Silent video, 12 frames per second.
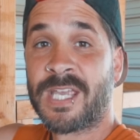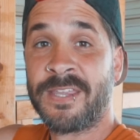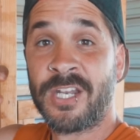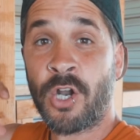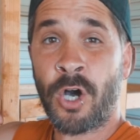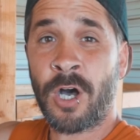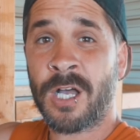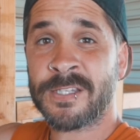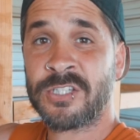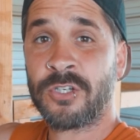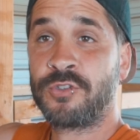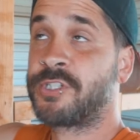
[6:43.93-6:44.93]
And then
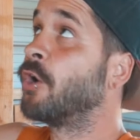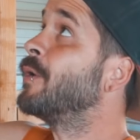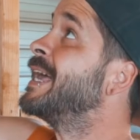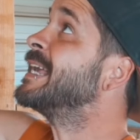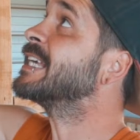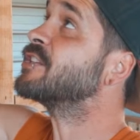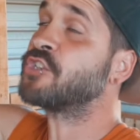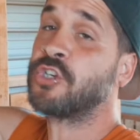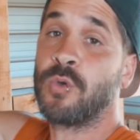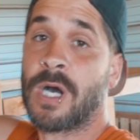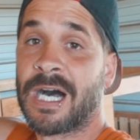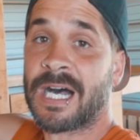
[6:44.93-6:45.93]
also, don't hang it
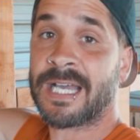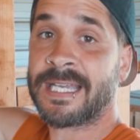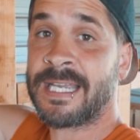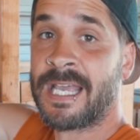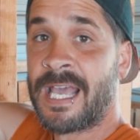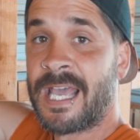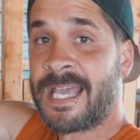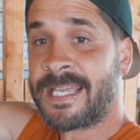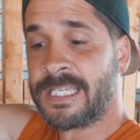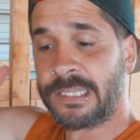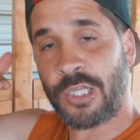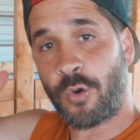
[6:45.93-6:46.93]
too high.
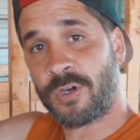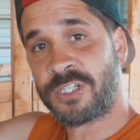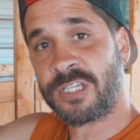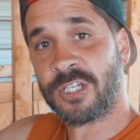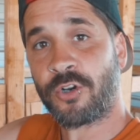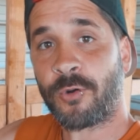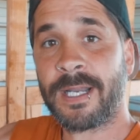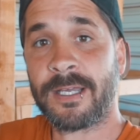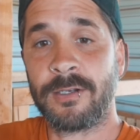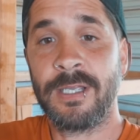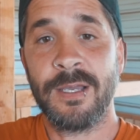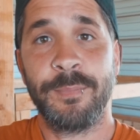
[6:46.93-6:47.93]
Hang it lower to the
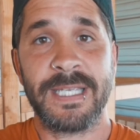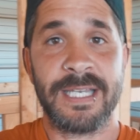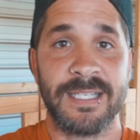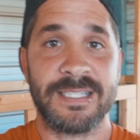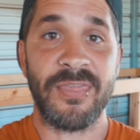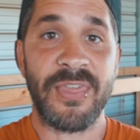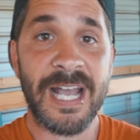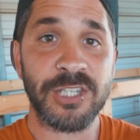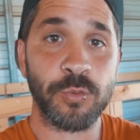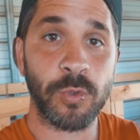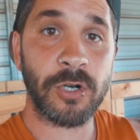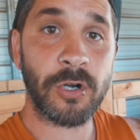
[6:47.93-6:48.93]
ground because
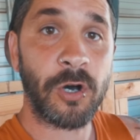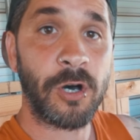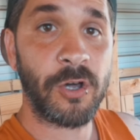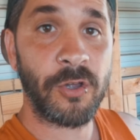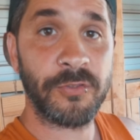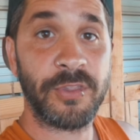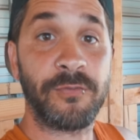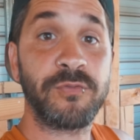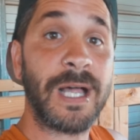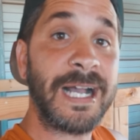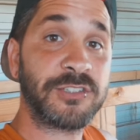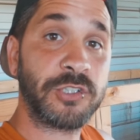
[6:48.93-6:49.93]
that's where all the
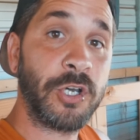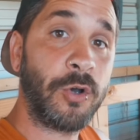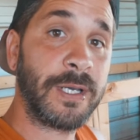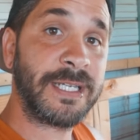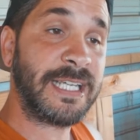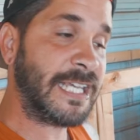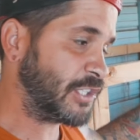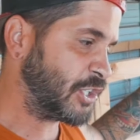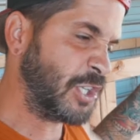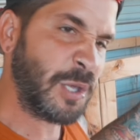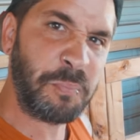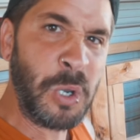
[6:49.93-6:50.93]
flags are going is
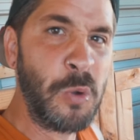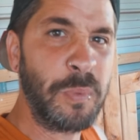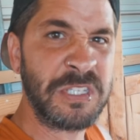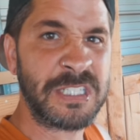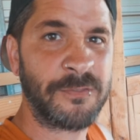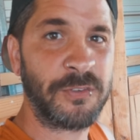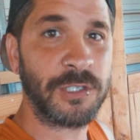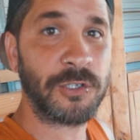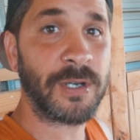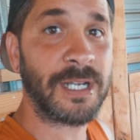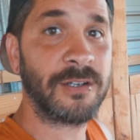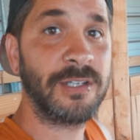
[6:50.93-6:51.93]
to the poop and stuff on the
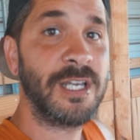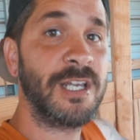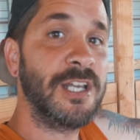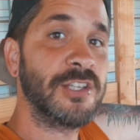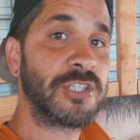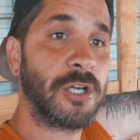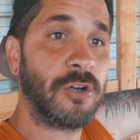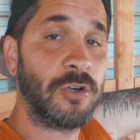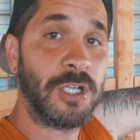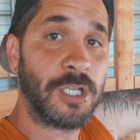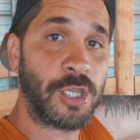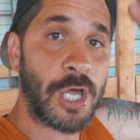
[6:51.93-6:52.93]
ground.
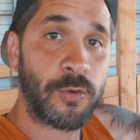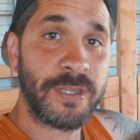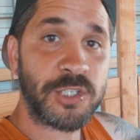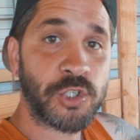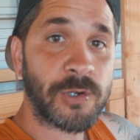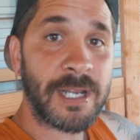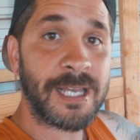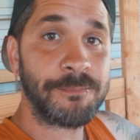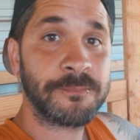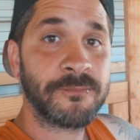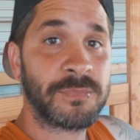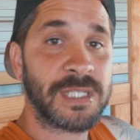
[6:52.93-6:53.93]
So lower the
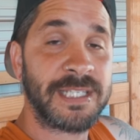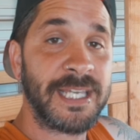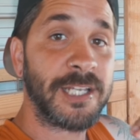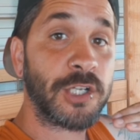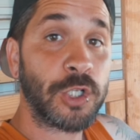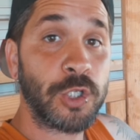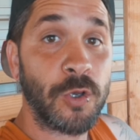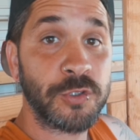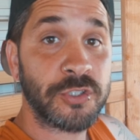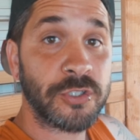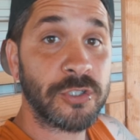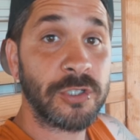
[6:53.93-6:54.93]
trap, get it
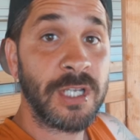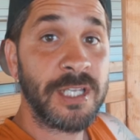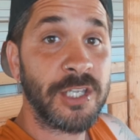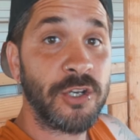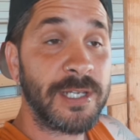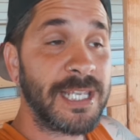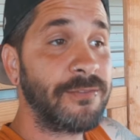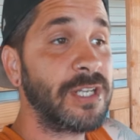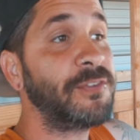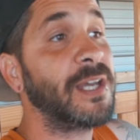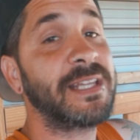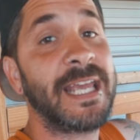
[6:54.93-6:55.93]
closer. You know, even
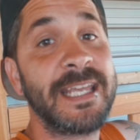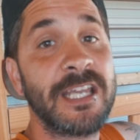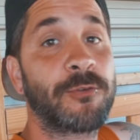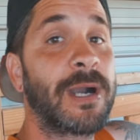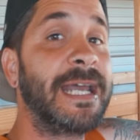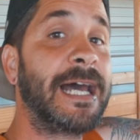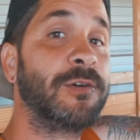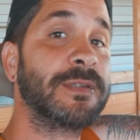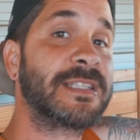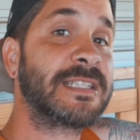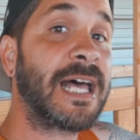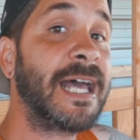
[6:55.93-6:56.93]
if you have to hang it right
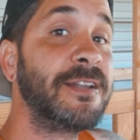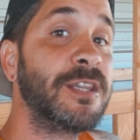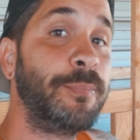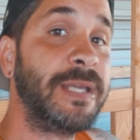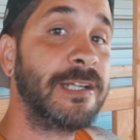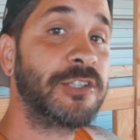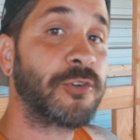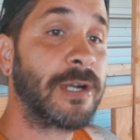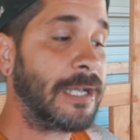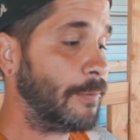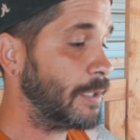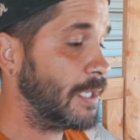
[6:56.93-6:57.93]
outside of the pig
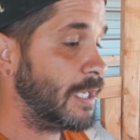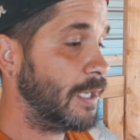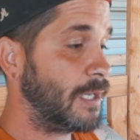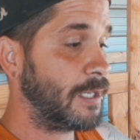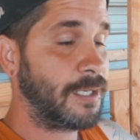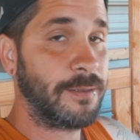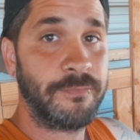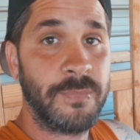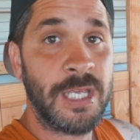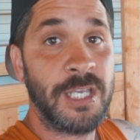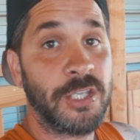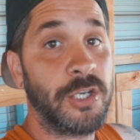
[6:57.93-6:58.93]
trap, um,
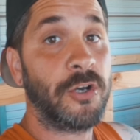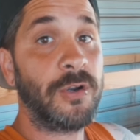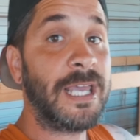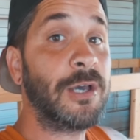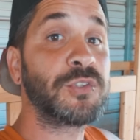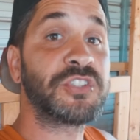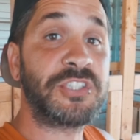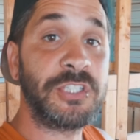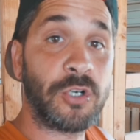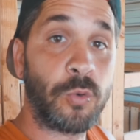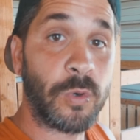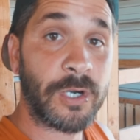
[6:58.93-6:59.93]
you know, it'll
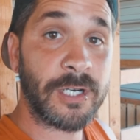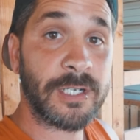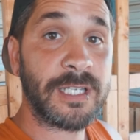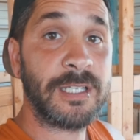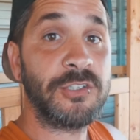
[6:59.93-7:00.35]
still work.